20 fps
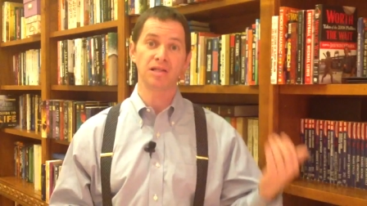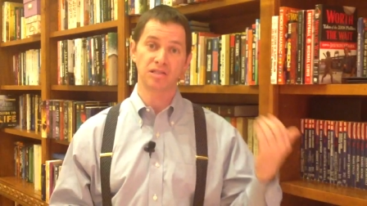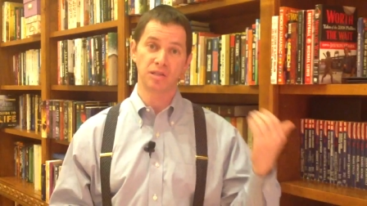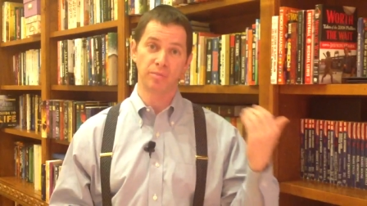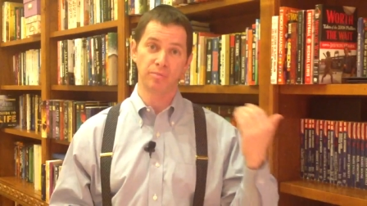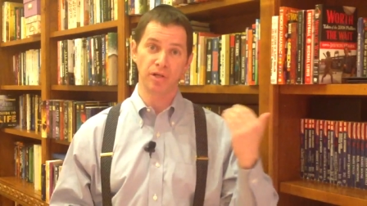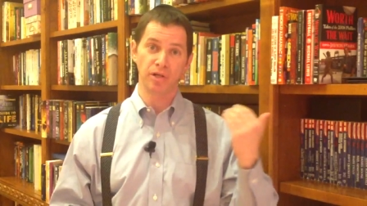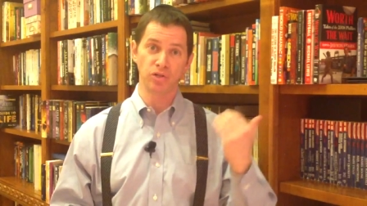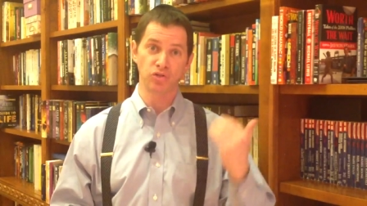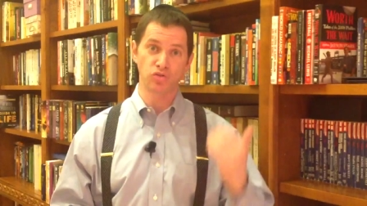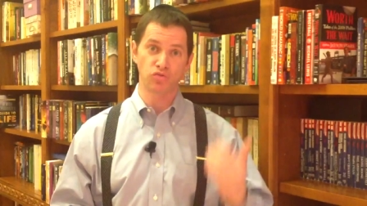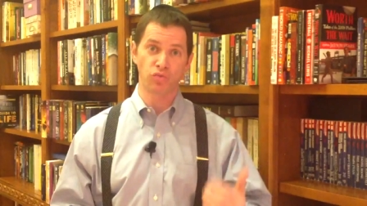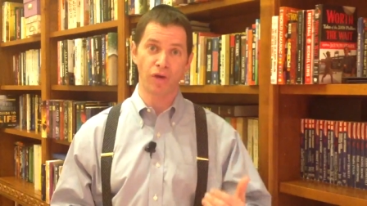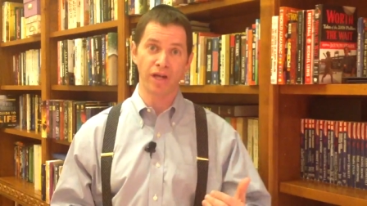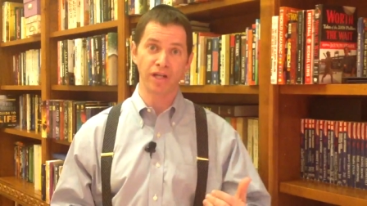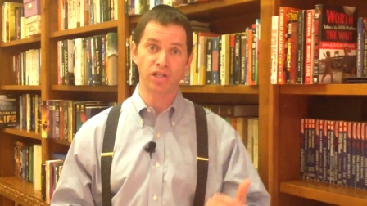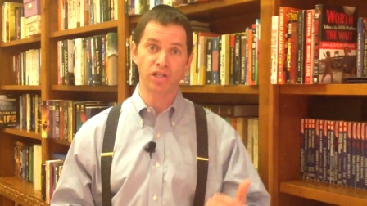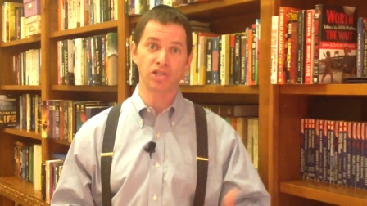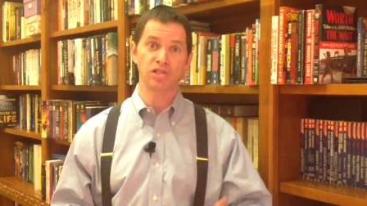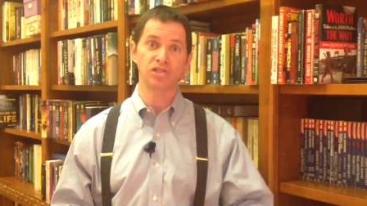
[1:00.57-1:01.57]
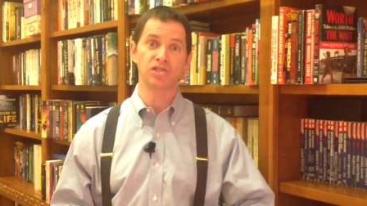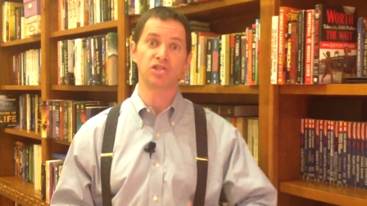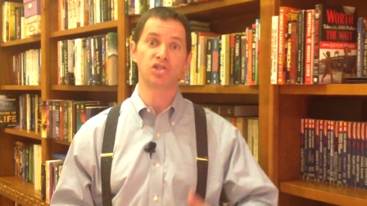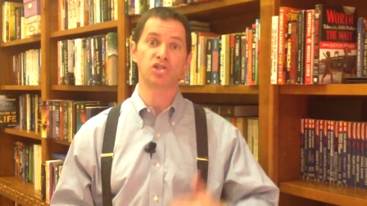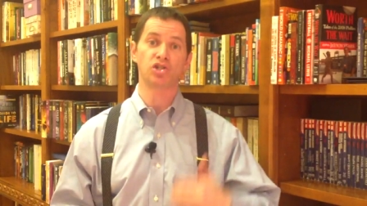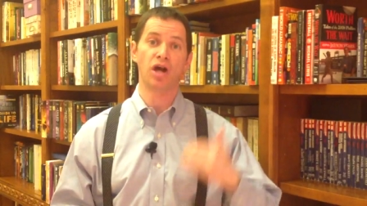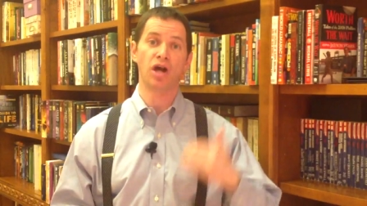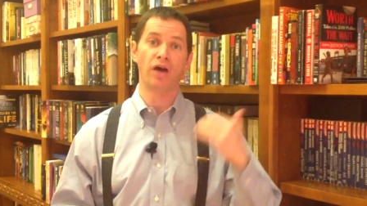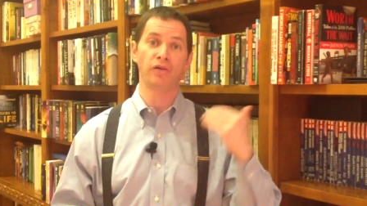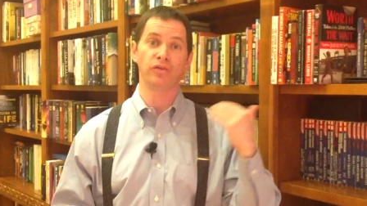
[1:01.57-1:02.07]
somebody who's righteous, the
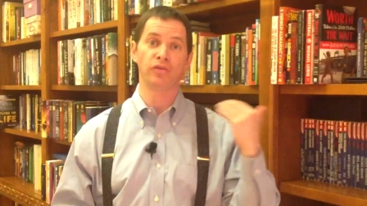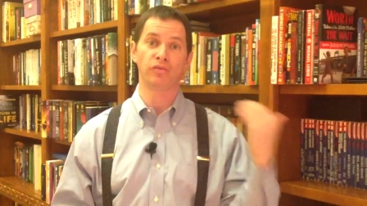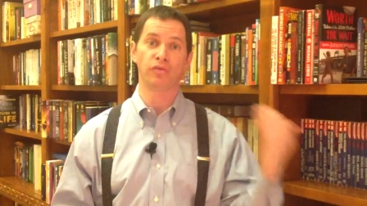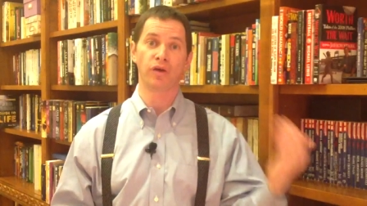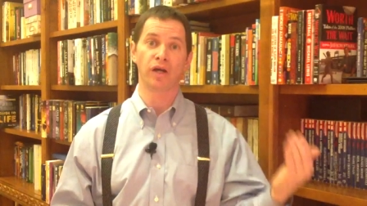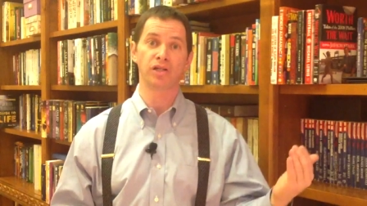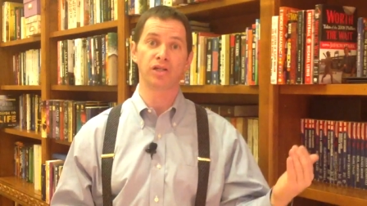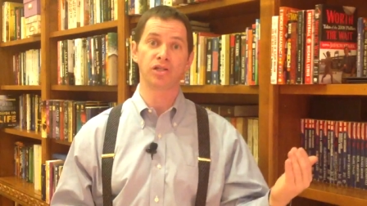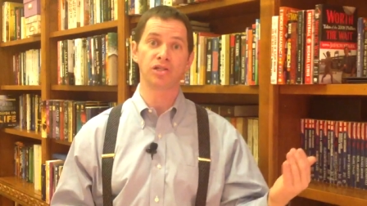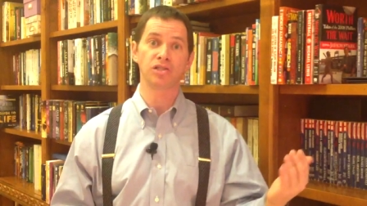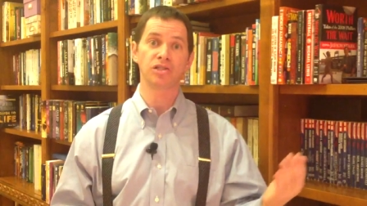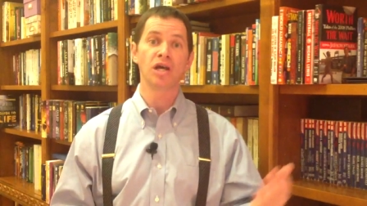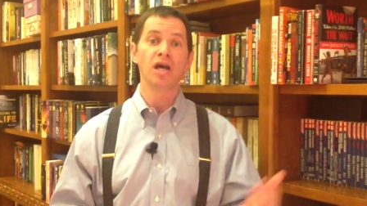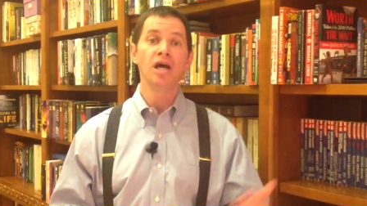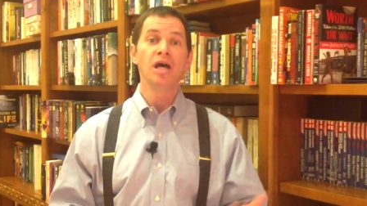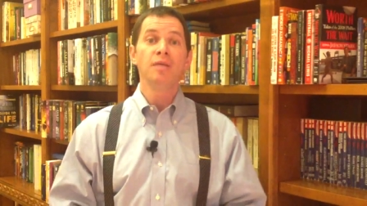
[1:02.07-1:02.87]
child of righteous,